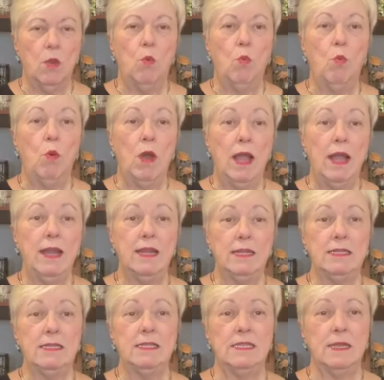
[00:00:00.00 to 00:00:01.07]
Why
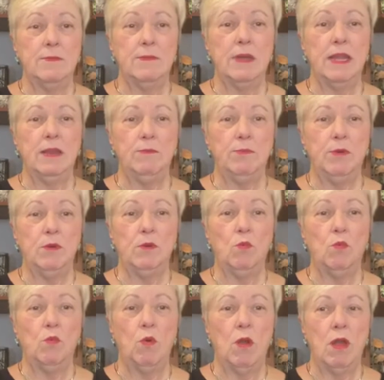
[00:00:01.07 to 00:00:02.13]
doesn't somebody put
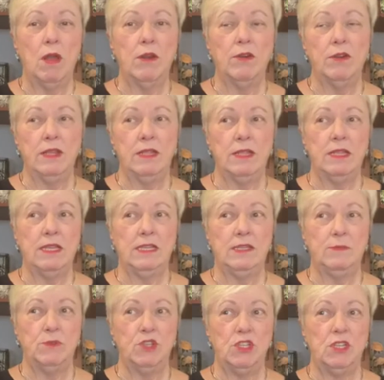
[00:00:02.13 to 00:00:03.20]
water in
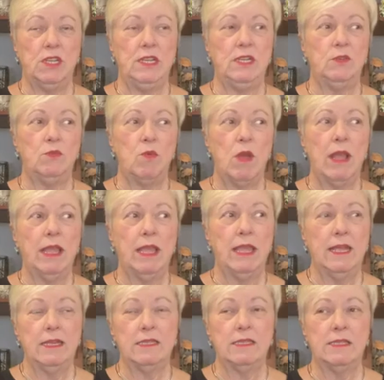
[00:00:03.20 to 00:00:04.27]
these machines? Why
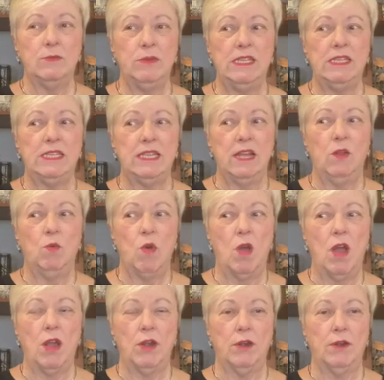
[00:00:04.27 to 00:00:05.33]
can't we sell
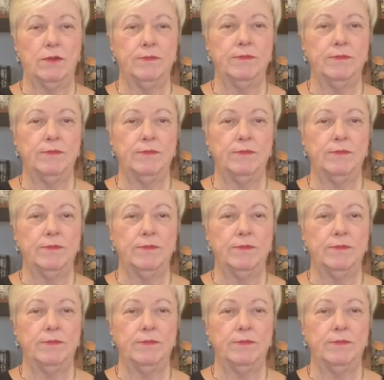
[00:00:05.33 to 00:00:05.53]
water?